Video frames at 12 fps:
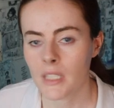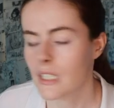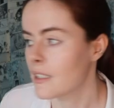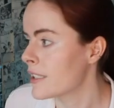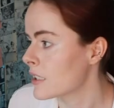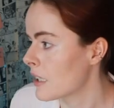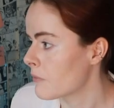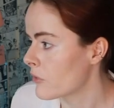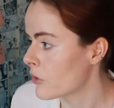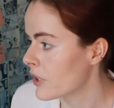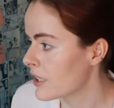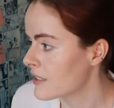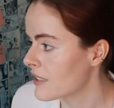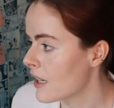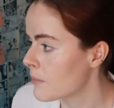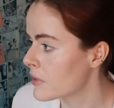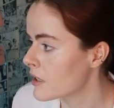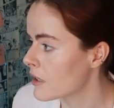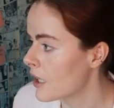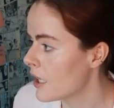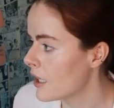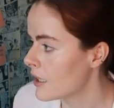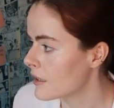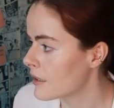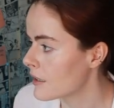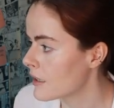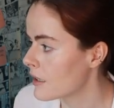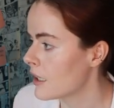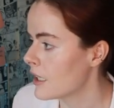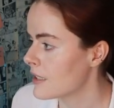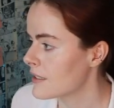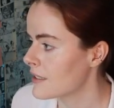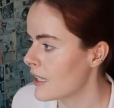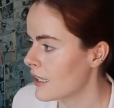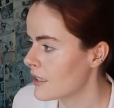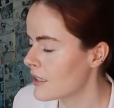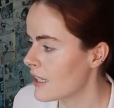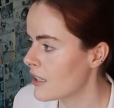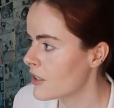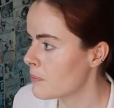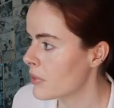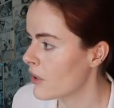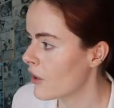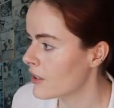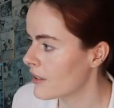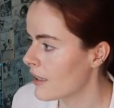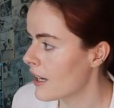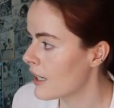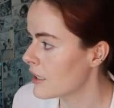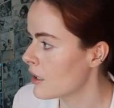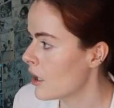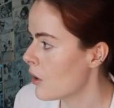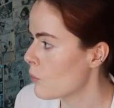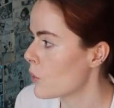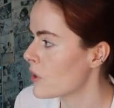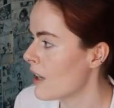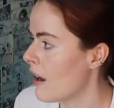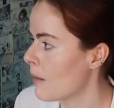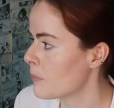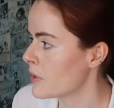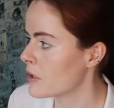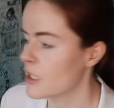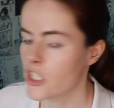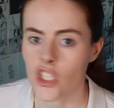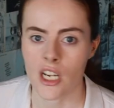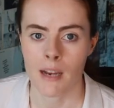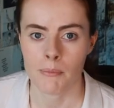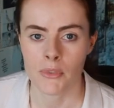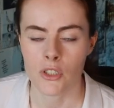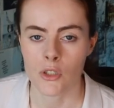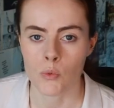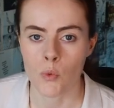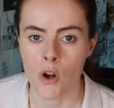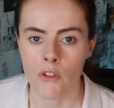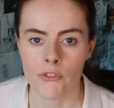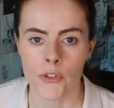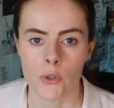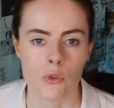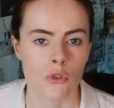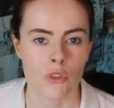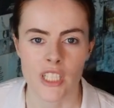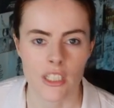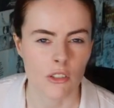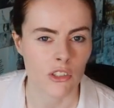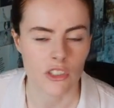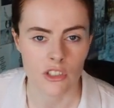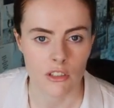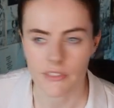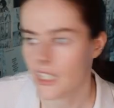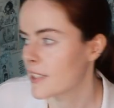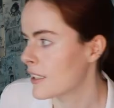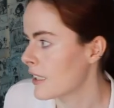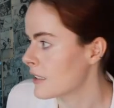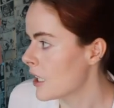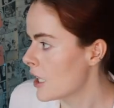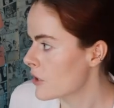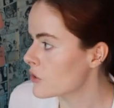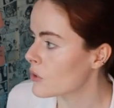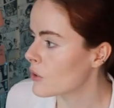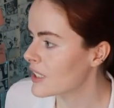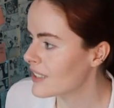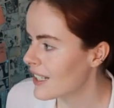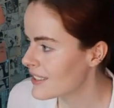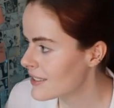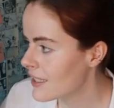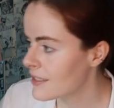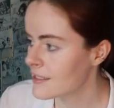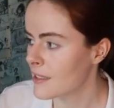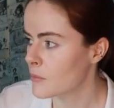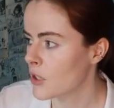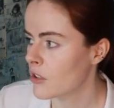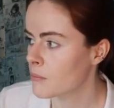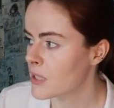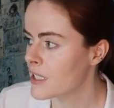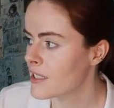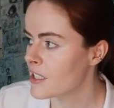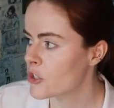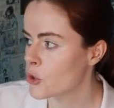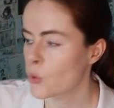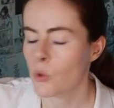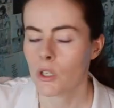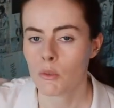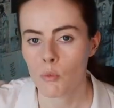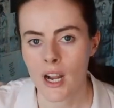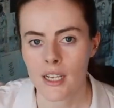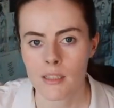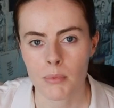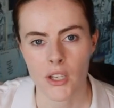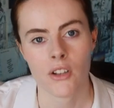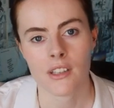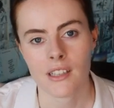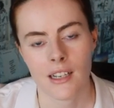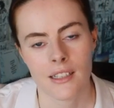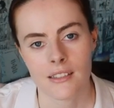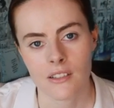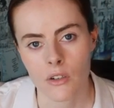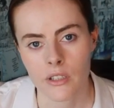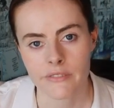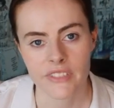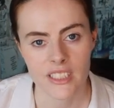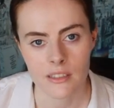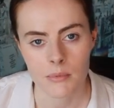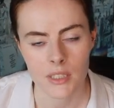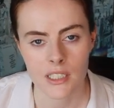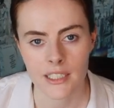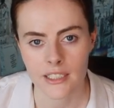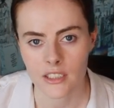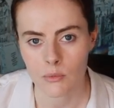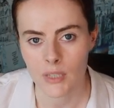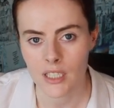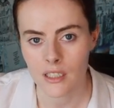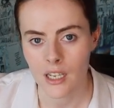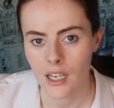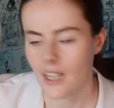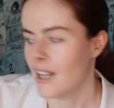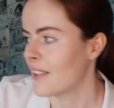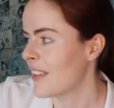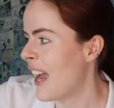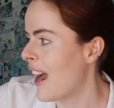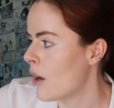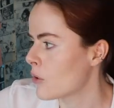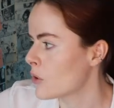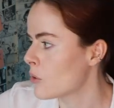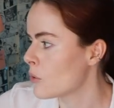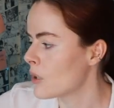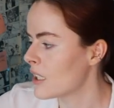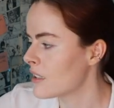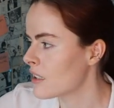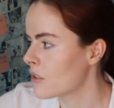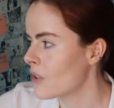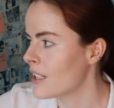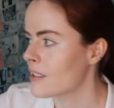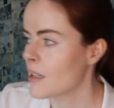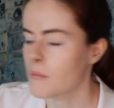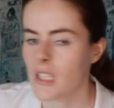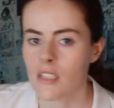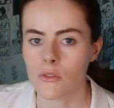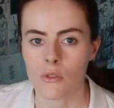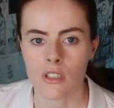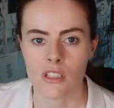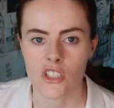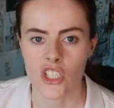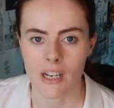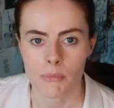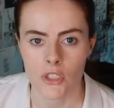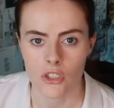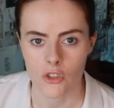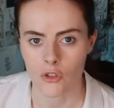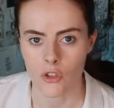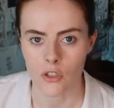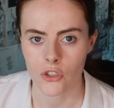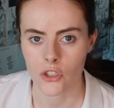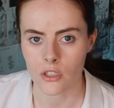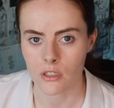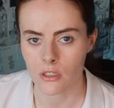be clear that, for example, the secondary plot line would happen in chapter 1 to 3 or stuff like that. So in that sense, I'm not completely sure why the plot lines are visible here as well and how you integrate them into the chapter structure.